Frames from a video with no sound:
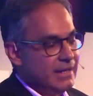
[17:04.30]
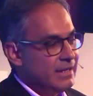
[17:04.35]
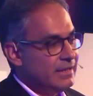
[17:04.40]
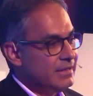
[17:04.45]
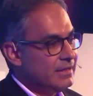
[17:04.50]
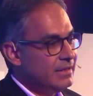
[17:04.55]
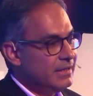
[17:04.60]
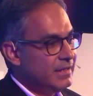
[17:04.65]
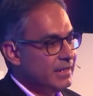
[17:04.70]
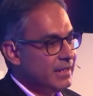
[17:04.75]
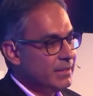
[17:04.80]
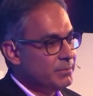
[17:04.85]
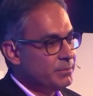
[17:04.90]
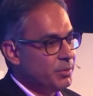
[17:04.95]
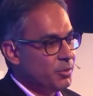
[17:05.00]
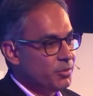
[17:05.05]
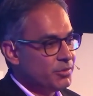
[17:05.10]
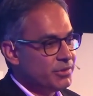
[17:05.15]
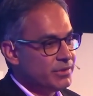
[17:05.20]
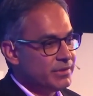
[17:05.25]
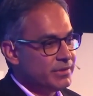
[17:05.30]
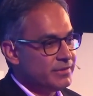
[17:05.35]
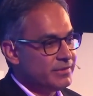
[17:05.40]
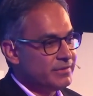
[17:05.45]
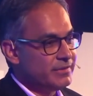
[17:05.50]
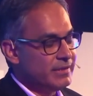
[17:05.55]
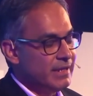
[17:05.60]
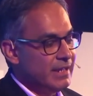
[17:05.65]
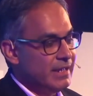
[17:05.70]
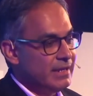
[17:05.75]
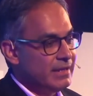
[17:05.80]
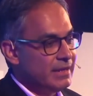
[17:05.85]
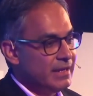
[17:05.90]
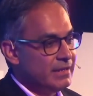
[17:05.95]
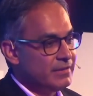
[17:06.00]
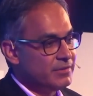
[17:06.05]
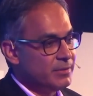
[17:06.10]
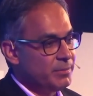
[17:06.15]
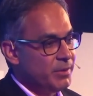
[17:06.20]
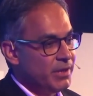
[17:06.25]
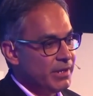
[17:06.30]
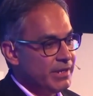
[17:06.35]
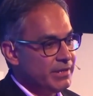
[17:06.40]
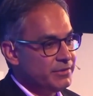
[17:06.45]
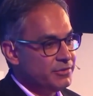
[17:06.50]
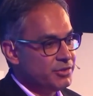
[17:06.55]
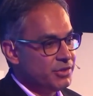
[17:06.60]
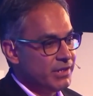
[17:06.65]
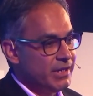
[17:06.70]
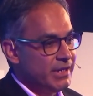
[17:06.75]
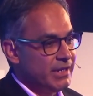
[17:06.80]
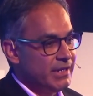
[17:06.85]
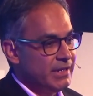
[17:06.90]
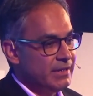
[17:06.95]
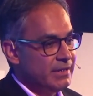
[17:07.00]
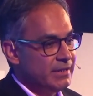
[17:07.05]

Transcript: the importance that supply chain